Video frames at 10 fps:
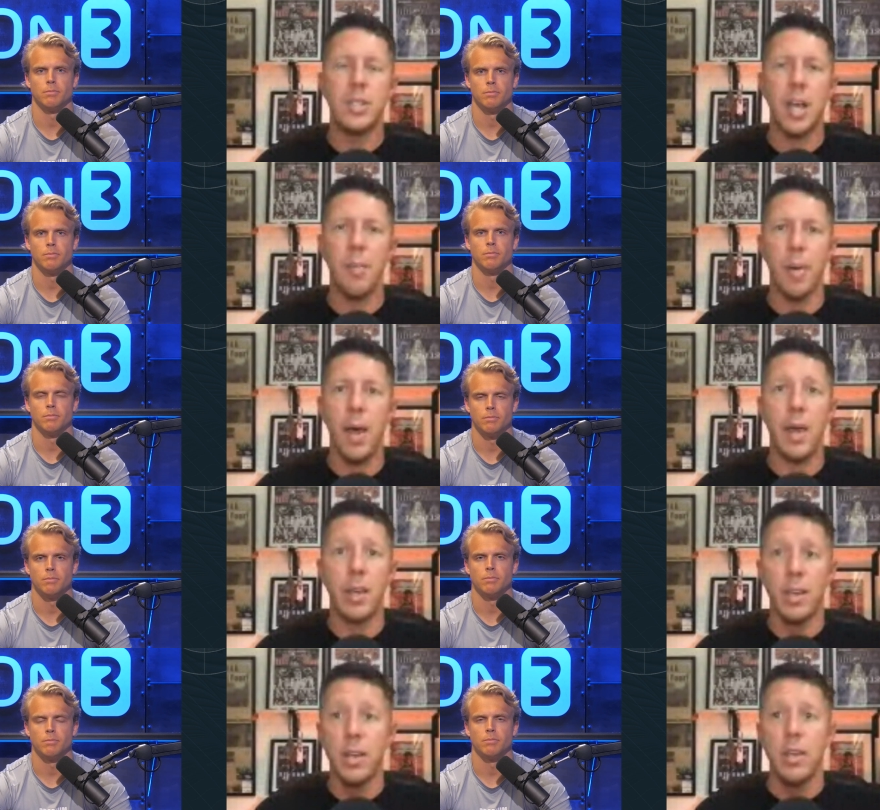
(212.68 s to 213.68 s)
Speaker 1: type back.
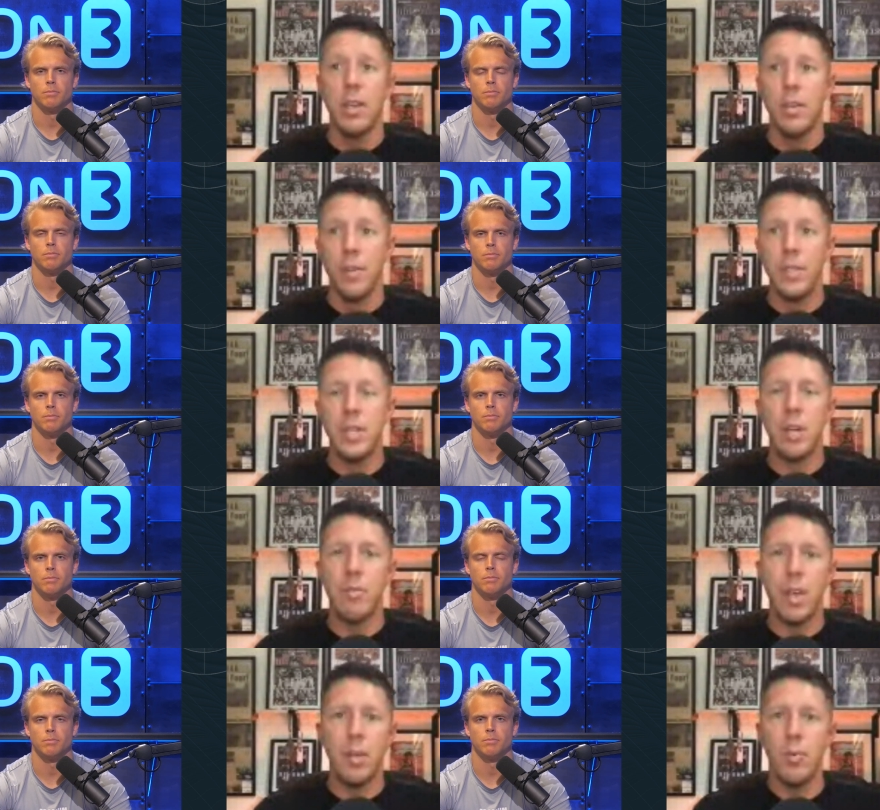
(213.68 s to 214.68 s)
If he's not
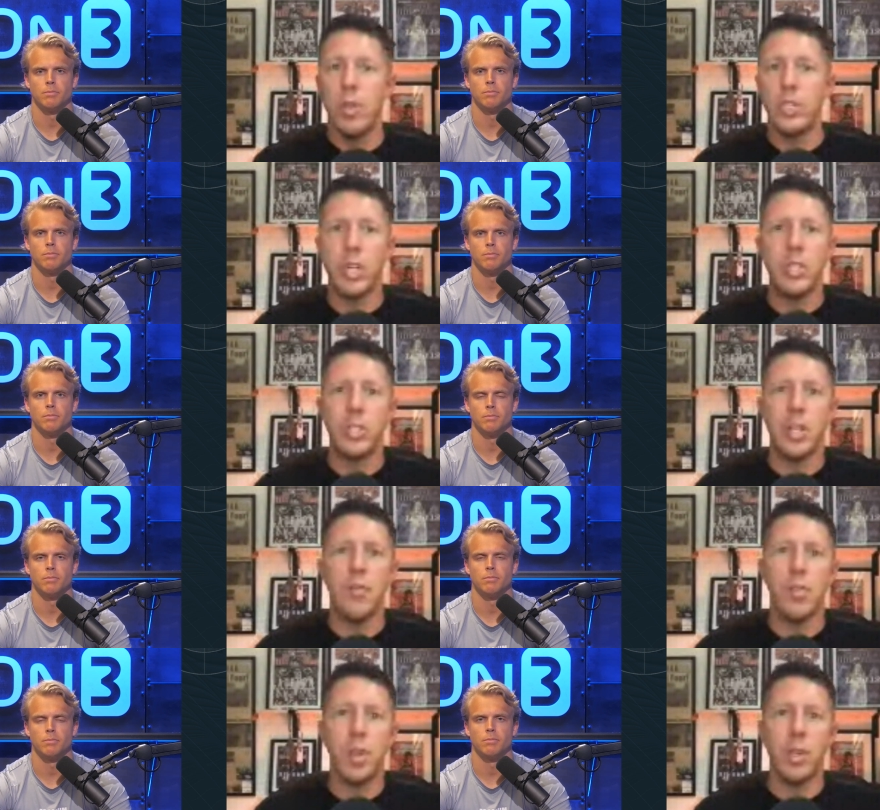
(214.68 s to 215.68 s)
available, that changes
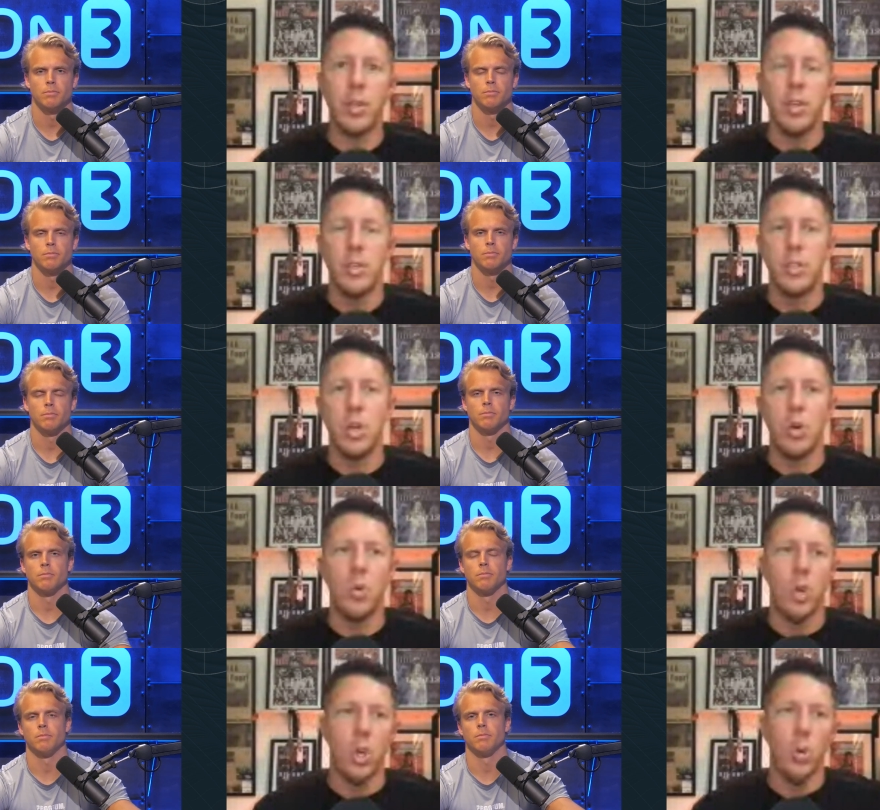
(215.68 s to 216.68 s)
everything. So
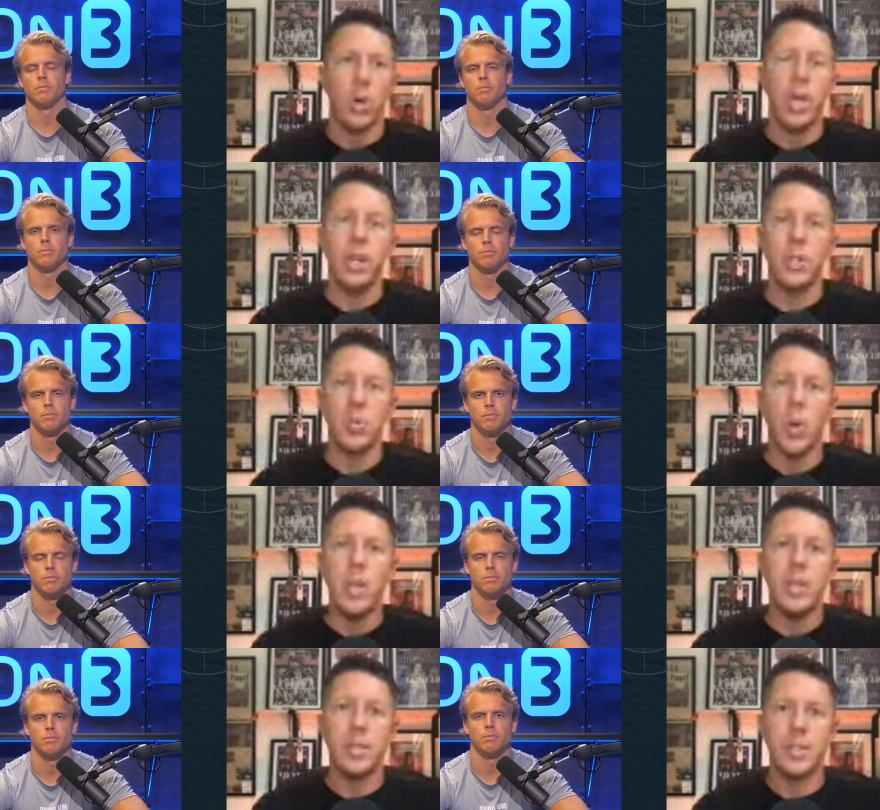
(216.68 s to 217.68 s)
we're kind of just waiting
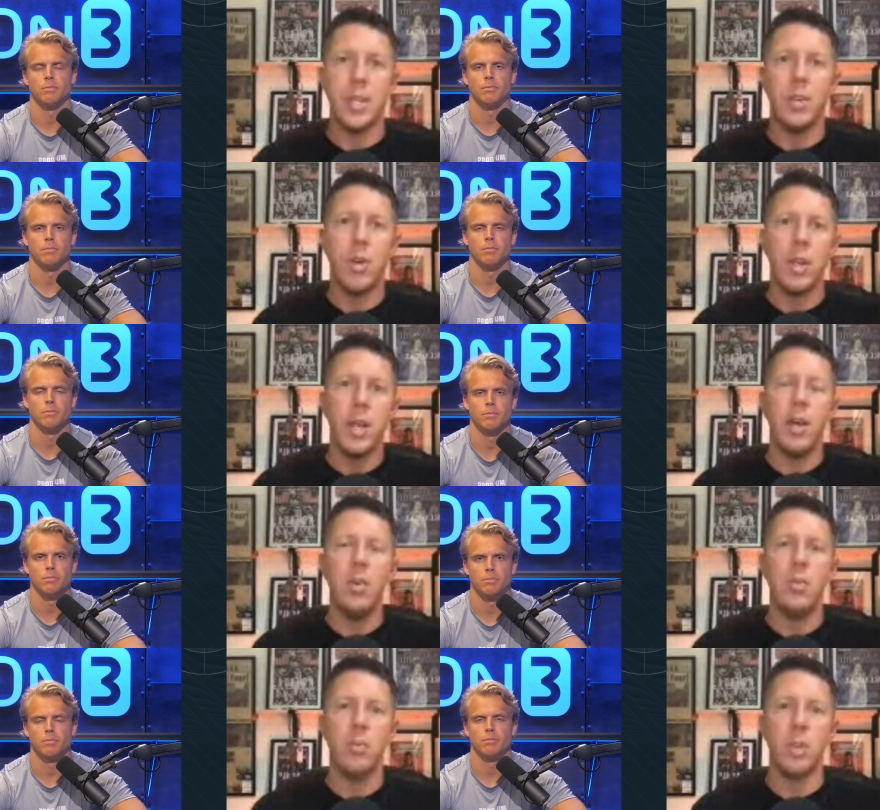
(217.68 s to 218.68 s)
and seeing right
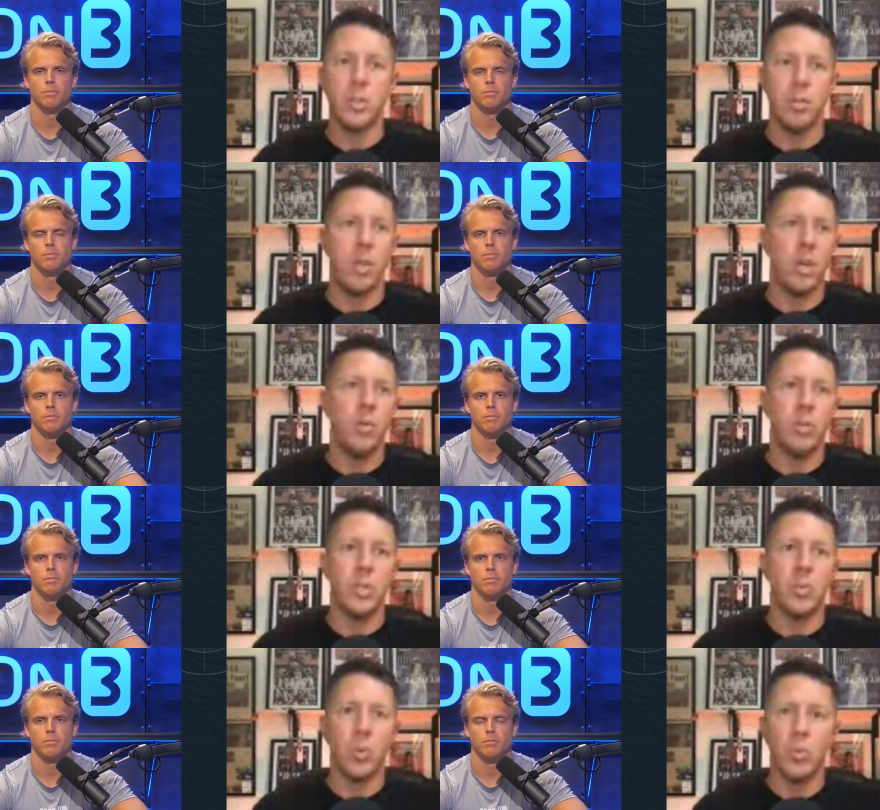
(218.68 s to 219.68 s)
now. We're just
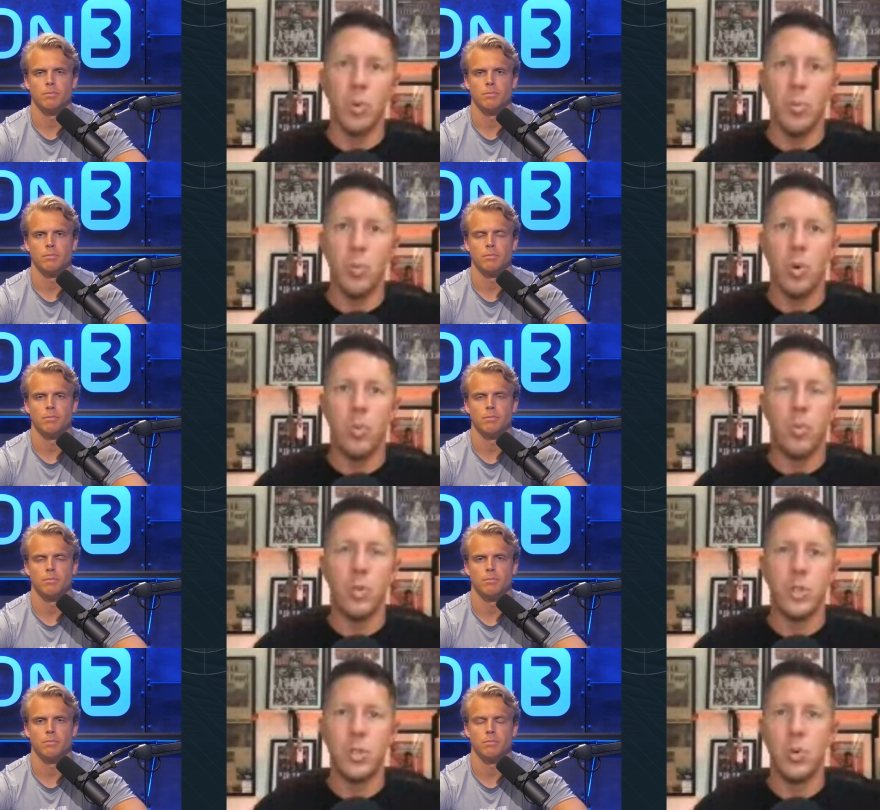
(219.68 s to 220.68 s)

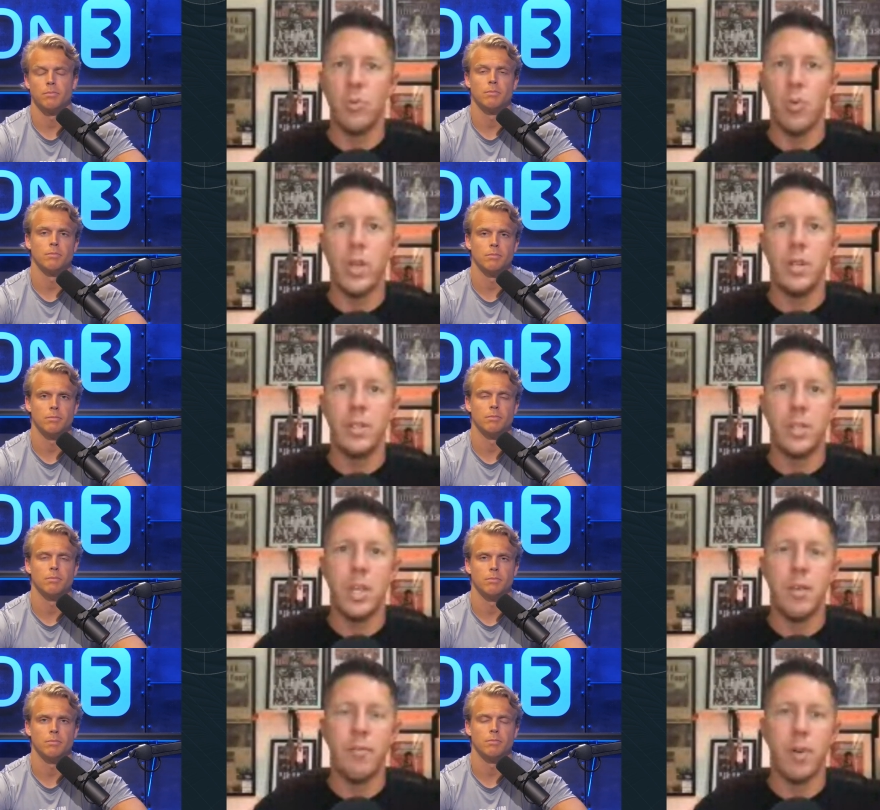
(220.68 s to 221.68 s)
sort of waiting to see
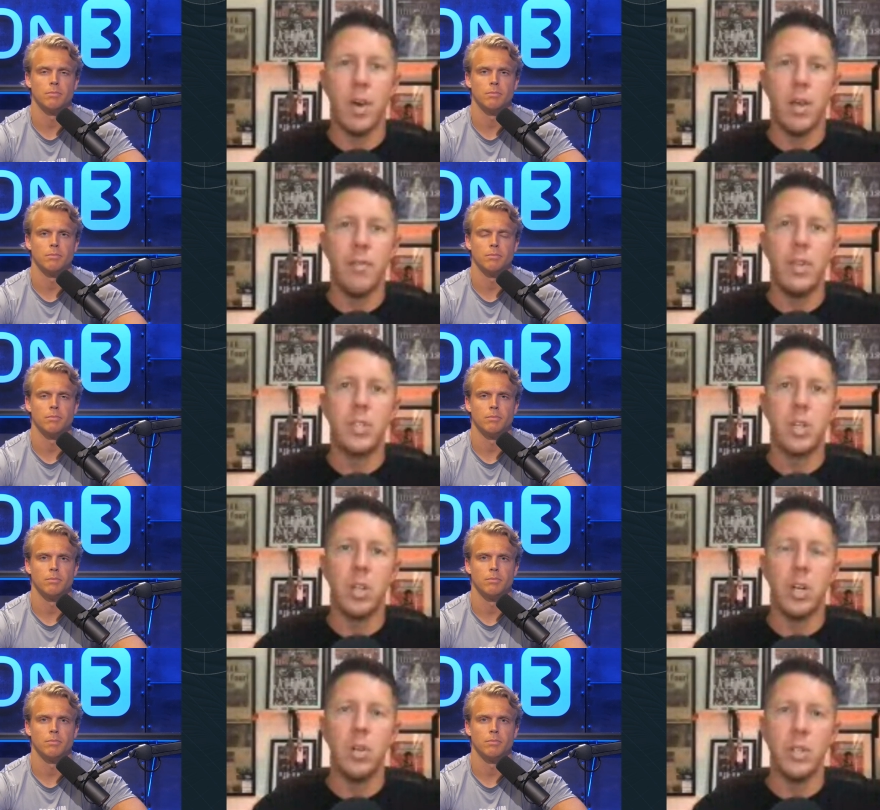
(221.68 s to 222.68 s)
if he's
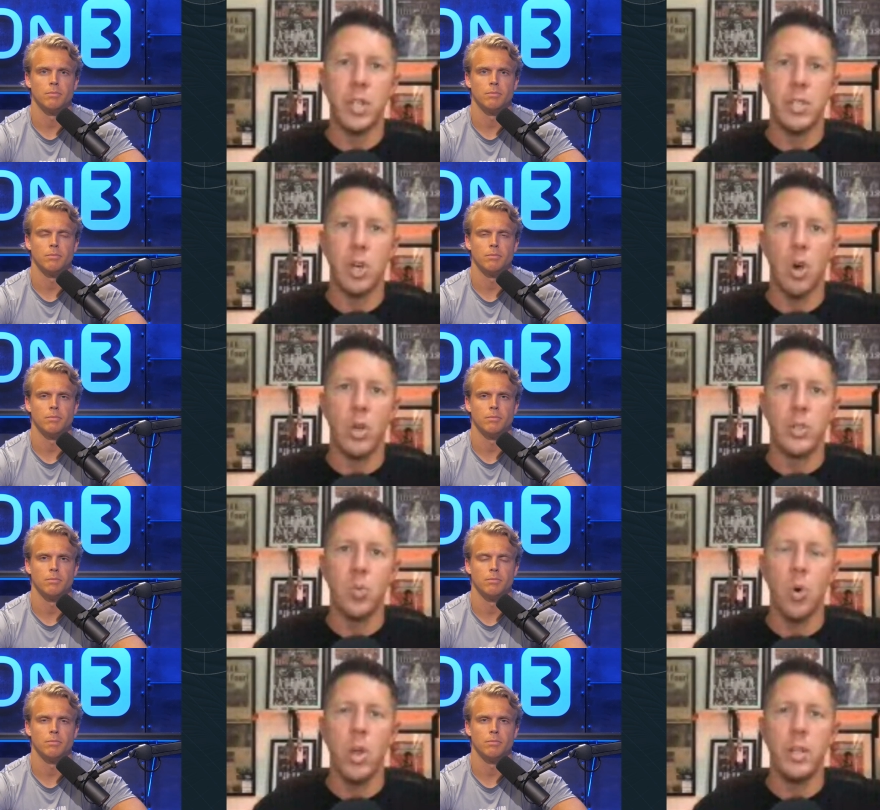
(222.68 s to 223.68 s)
cleared. Let's get to August
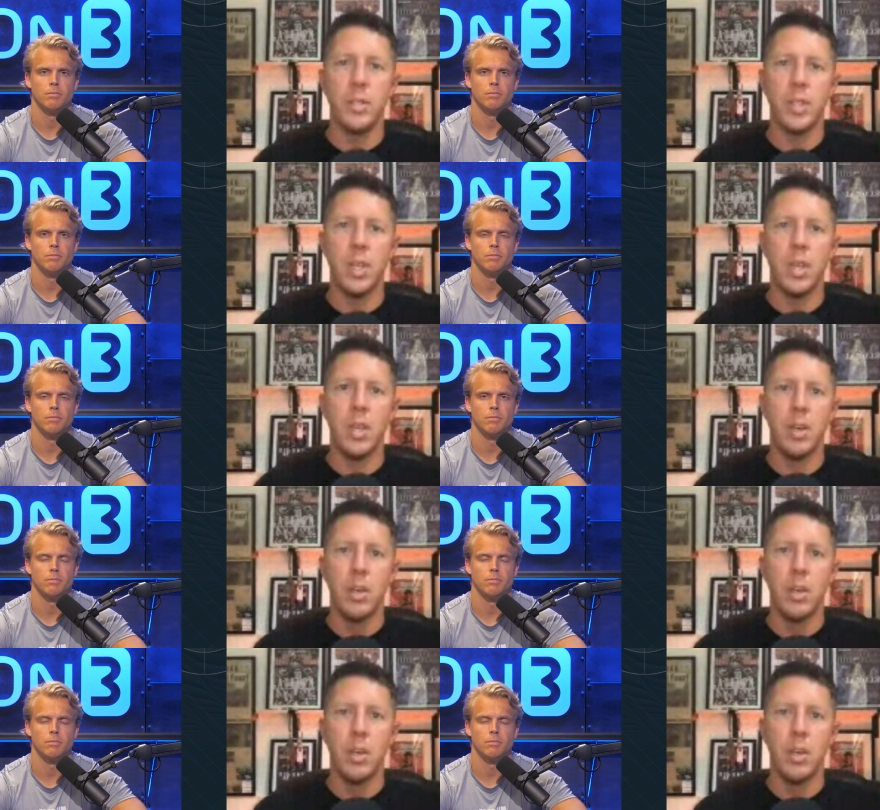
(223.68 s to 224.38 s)
1 and see